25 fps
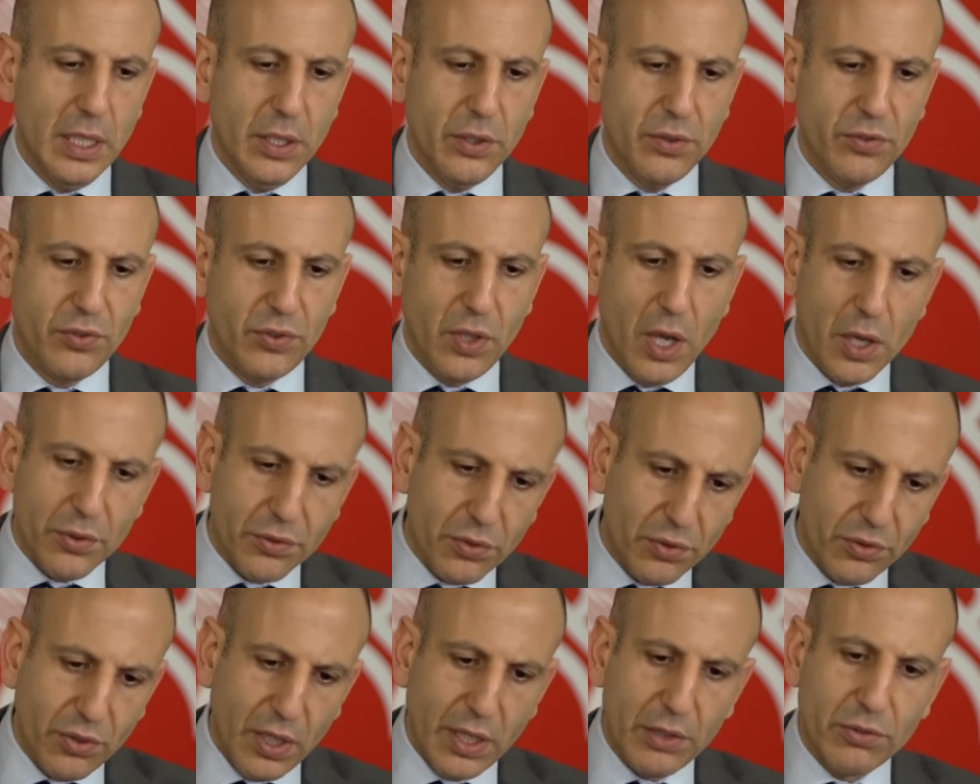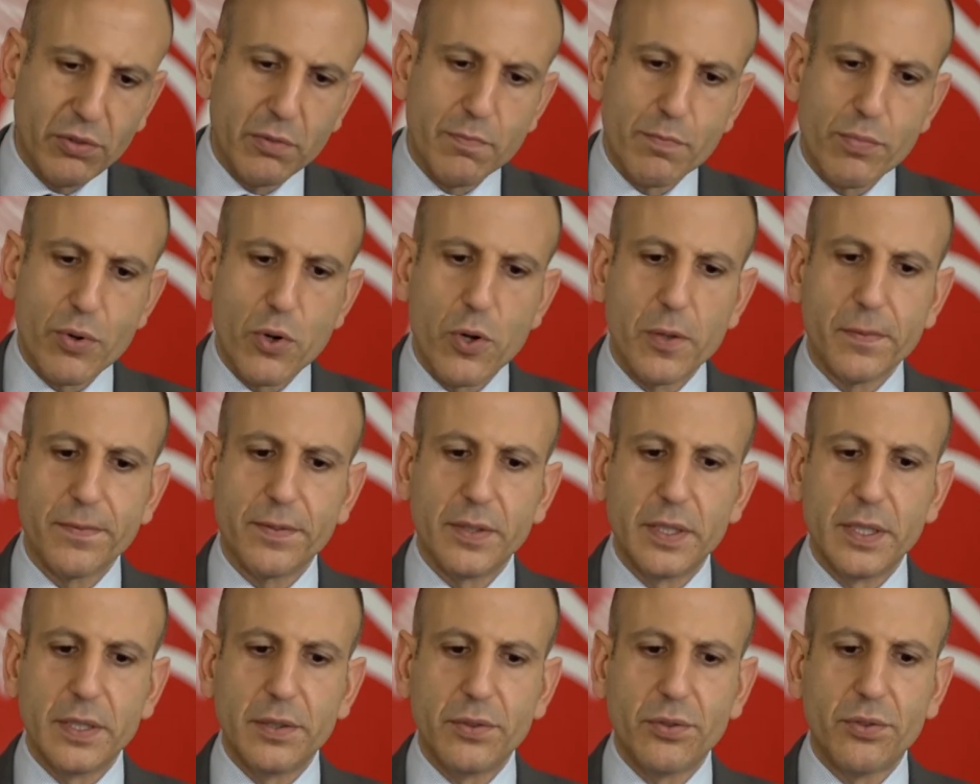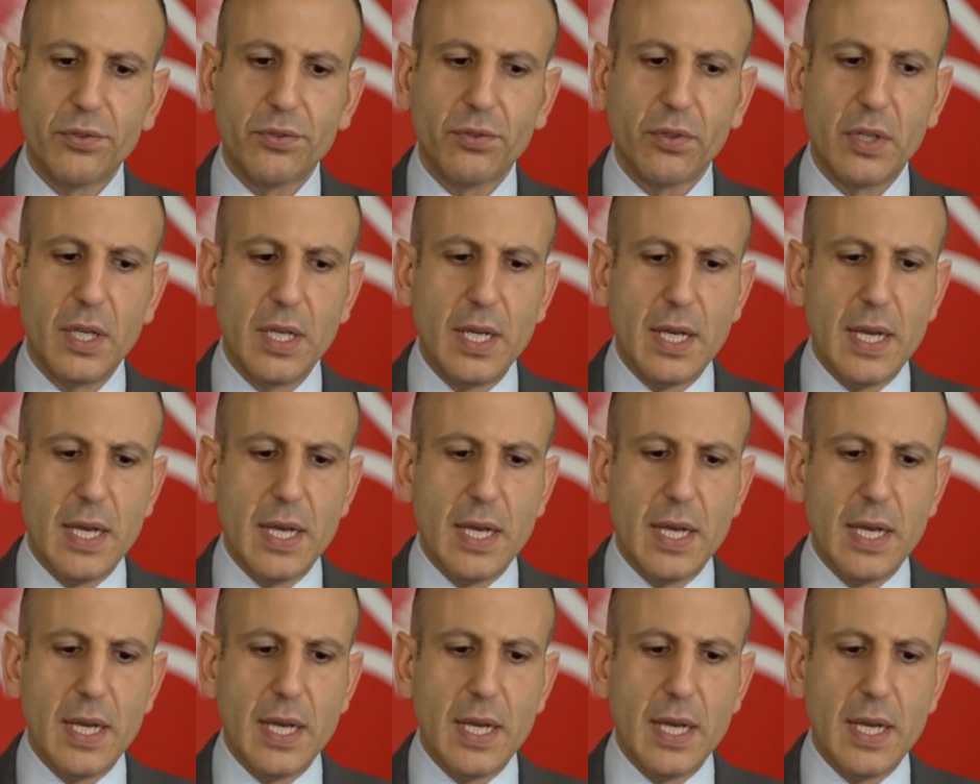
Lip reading: start to take some profits.